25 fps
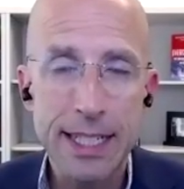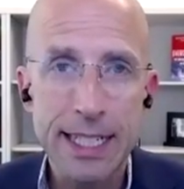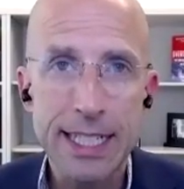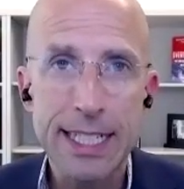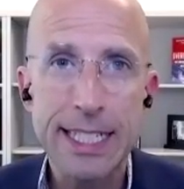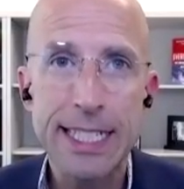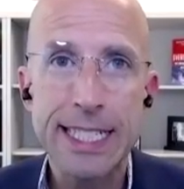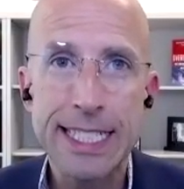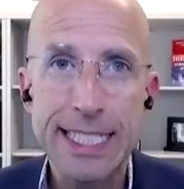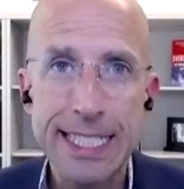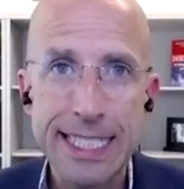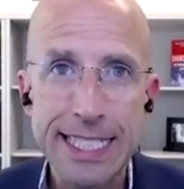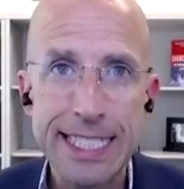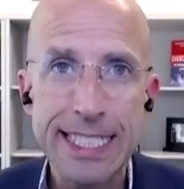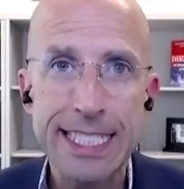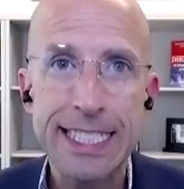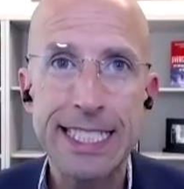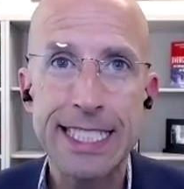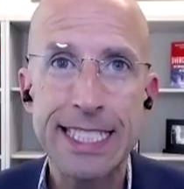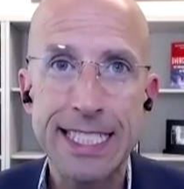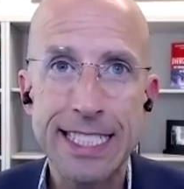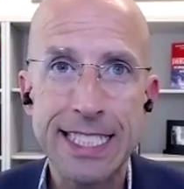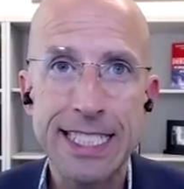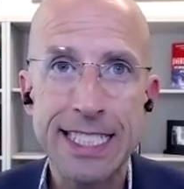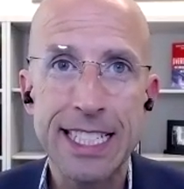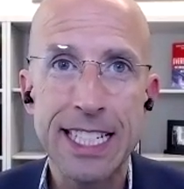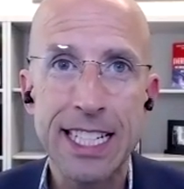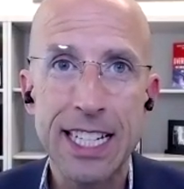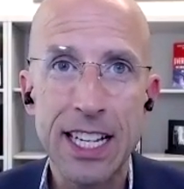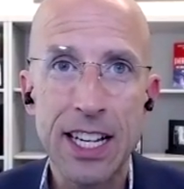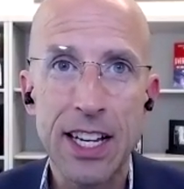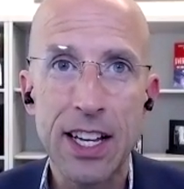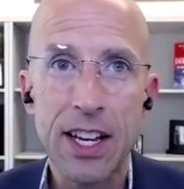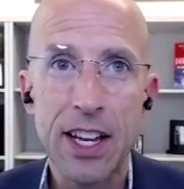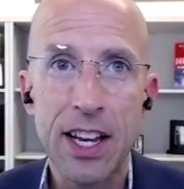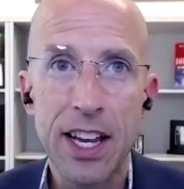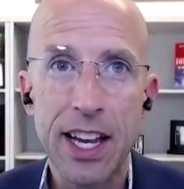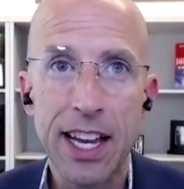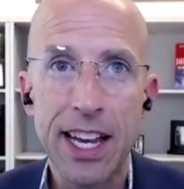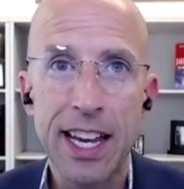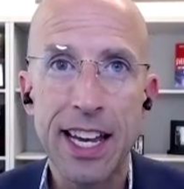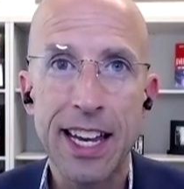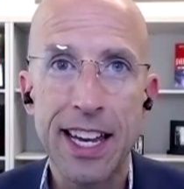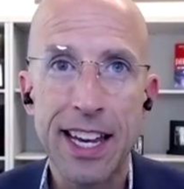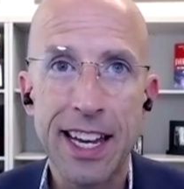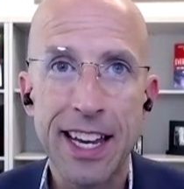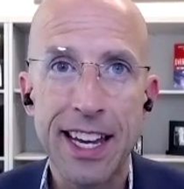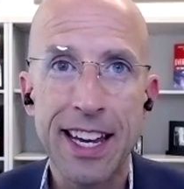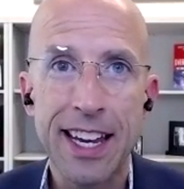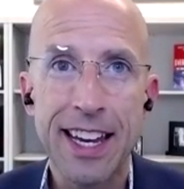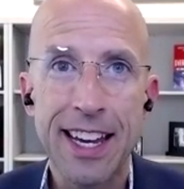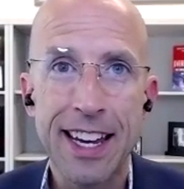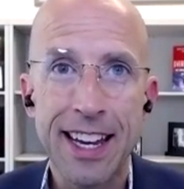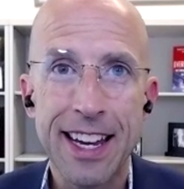was a Bernie Sanders. She